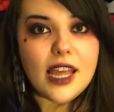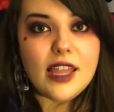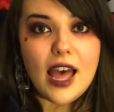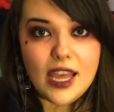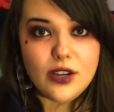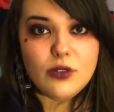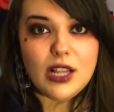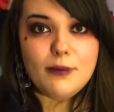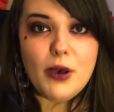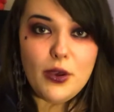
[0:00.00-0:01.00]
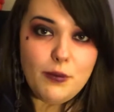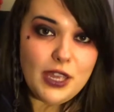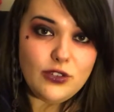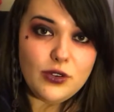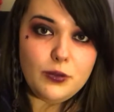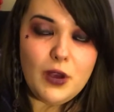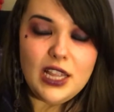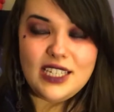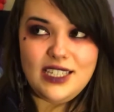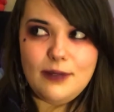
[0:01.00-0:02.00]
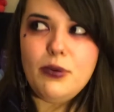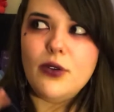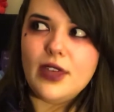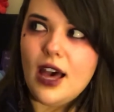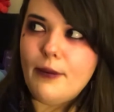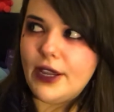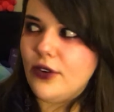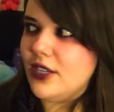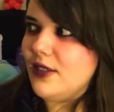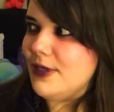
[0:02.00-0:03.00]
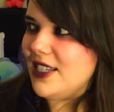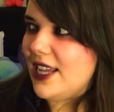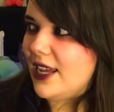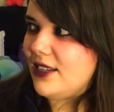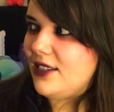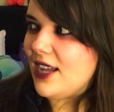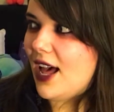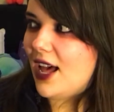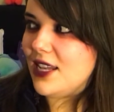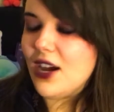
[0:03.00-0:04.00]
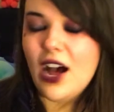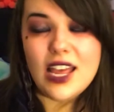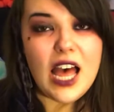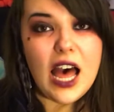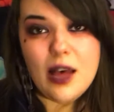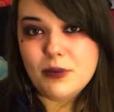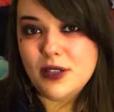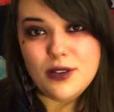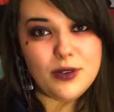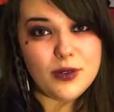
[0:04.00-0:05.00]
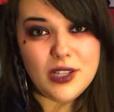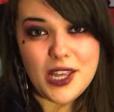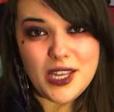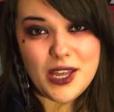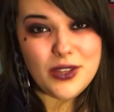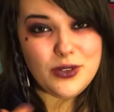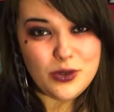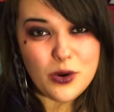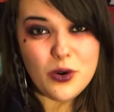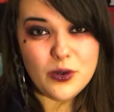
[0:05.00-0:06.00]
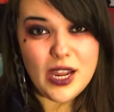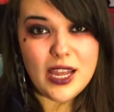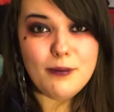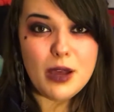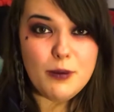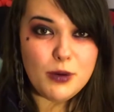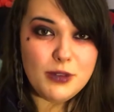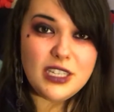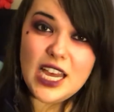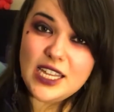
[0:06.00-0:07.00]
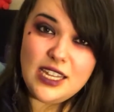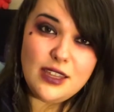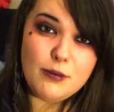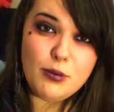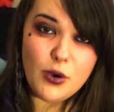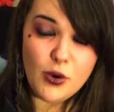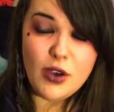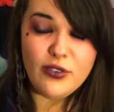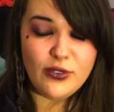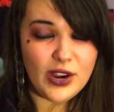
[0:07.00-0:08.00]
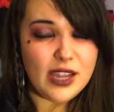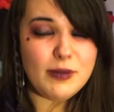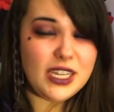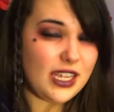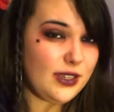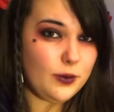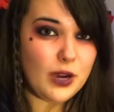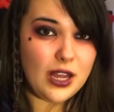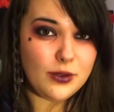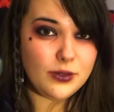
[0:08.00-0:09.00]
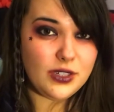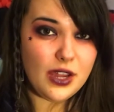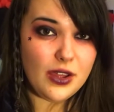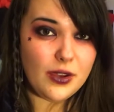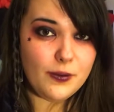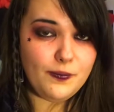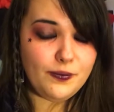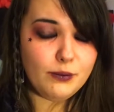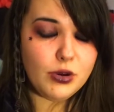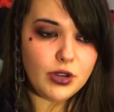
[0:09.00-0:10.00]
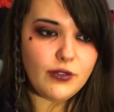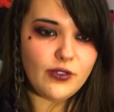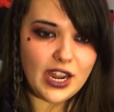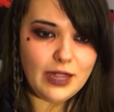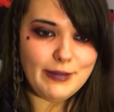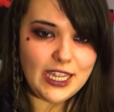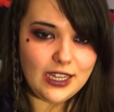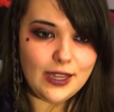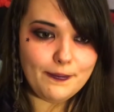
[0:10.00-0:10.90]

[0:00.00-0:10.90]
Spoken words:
that Edgar Allan Poe picture as well. I did put that on my Christmas list and I absolutely adore it. My mum and dad even put a frame in it as well, so put a frame in it.